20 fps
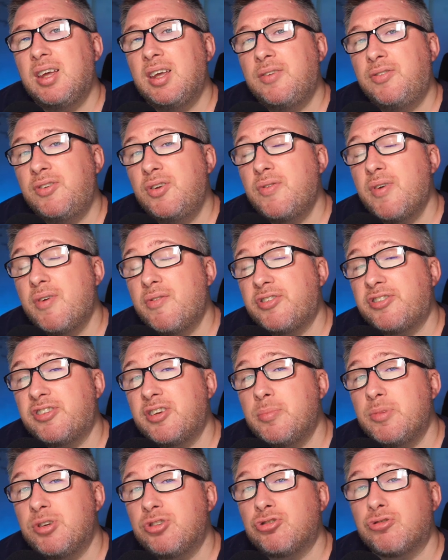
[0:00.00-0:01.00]
if you've ever
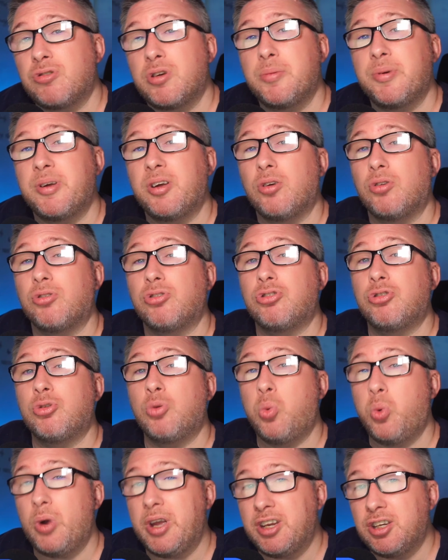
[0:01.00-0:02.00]
seen me streaming on
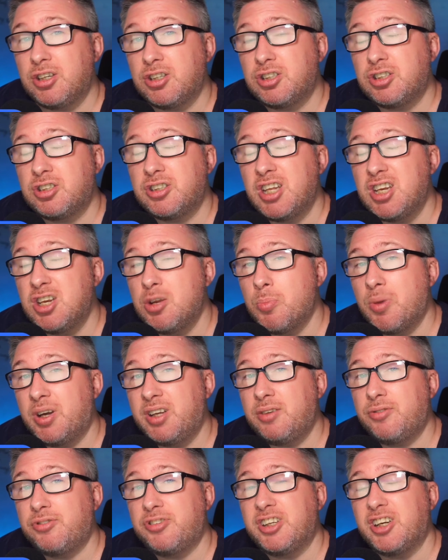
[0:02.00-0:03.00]
Twitch, then you
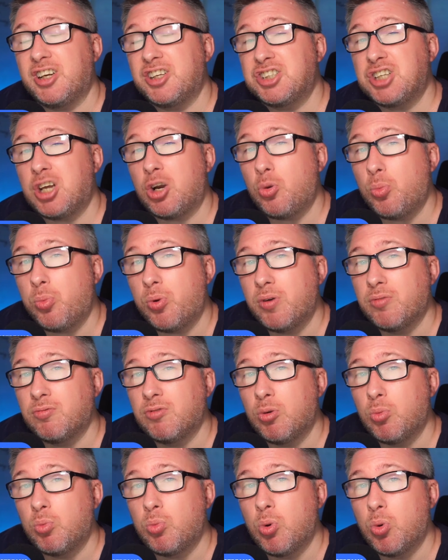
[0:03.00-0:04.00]
may have seen a channel point
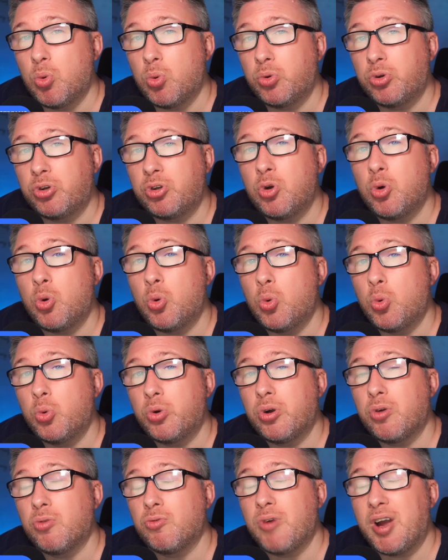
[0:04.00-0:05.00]
reward
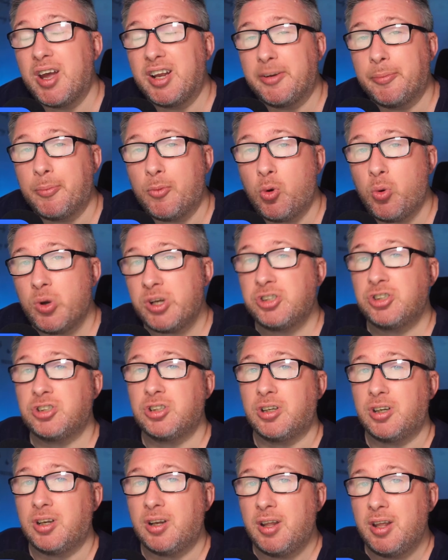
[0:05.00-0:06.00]
called Random
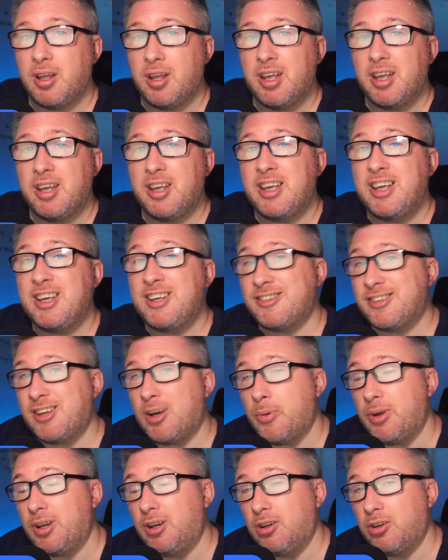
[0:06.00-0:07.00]
Question. Here's
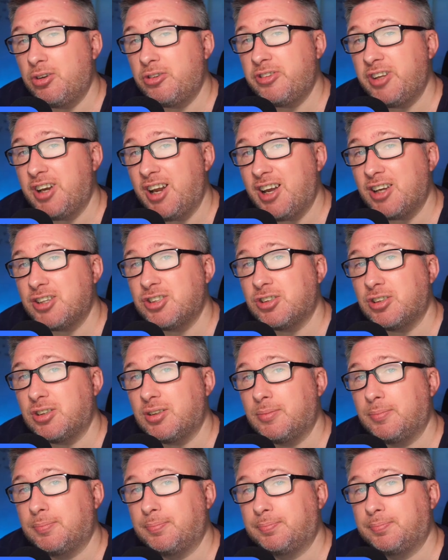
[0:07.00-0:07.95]
how it looks in action.